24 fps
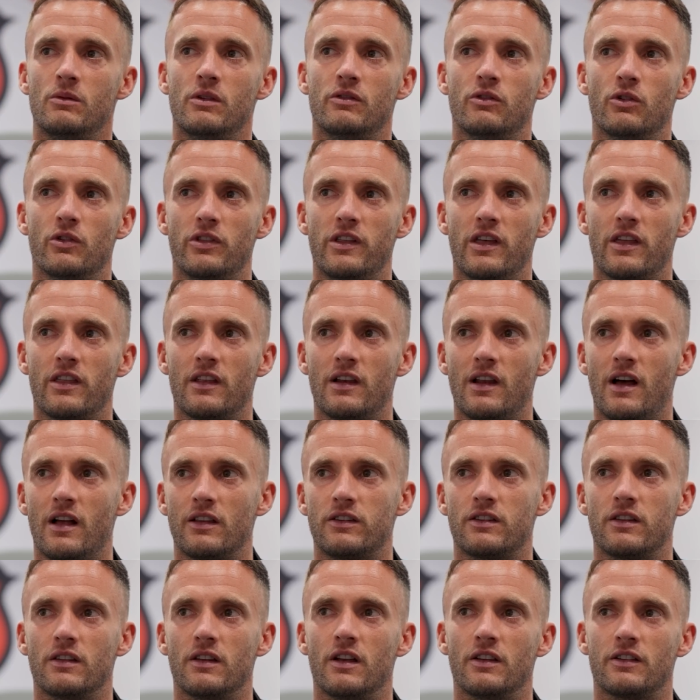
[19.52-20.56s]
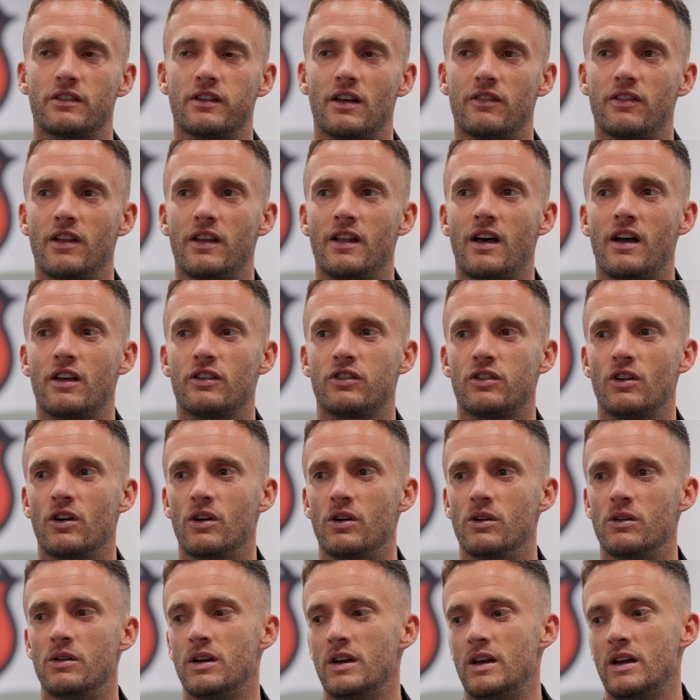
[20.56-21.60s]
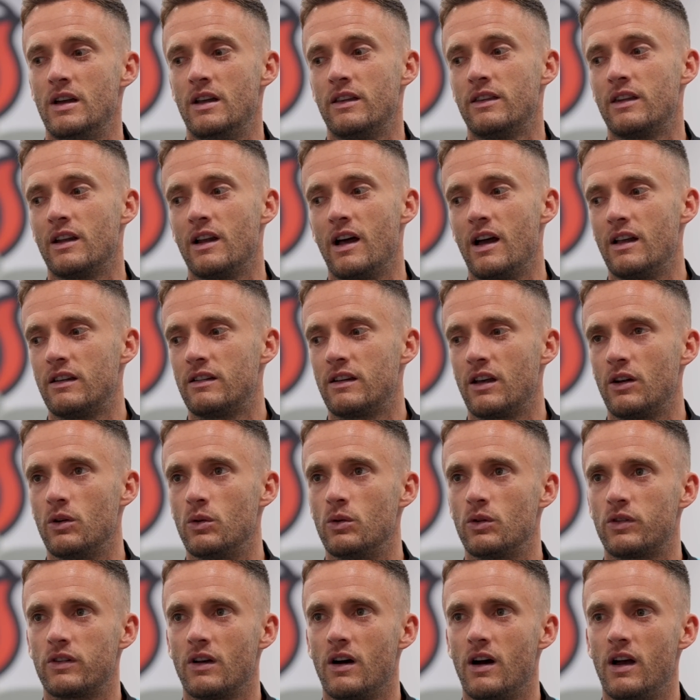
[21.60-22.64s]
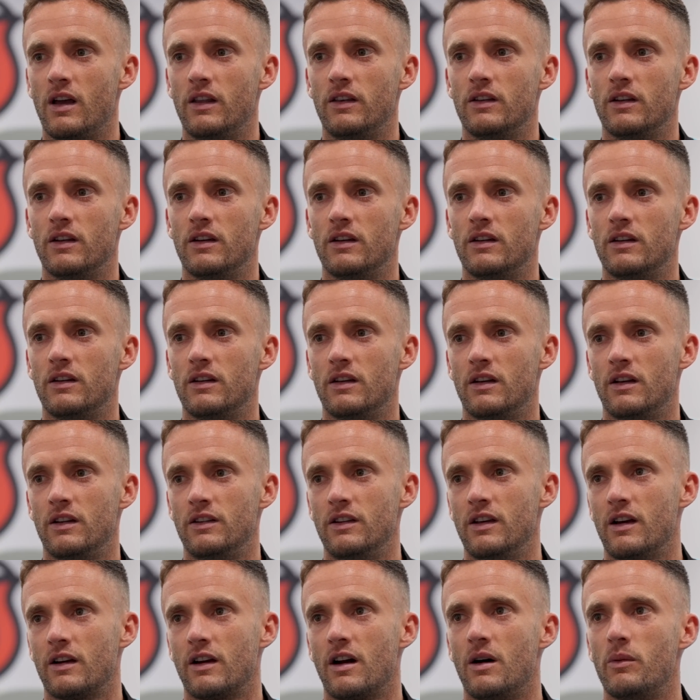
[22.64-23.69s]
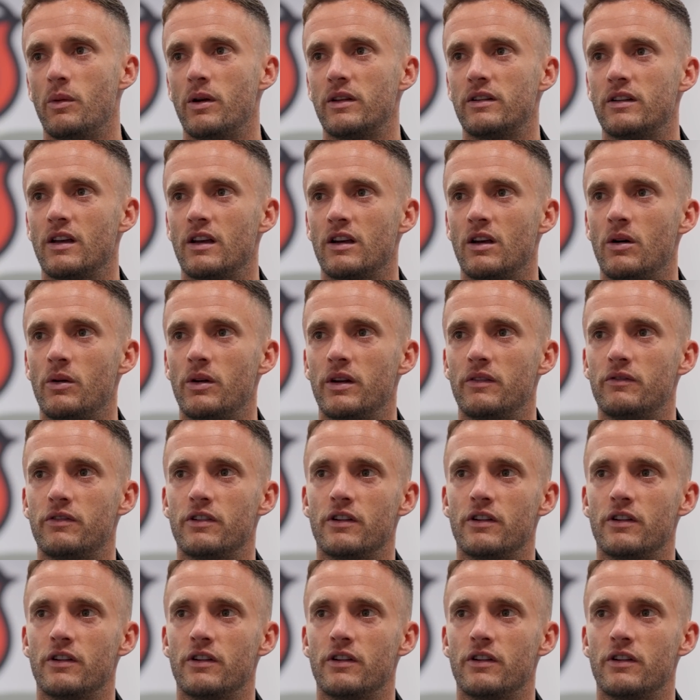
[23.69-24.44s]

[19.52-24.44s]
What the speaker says: with all the other lads and stuff like that. So delighted to get it all signed, and yeah, I can't wait to get going in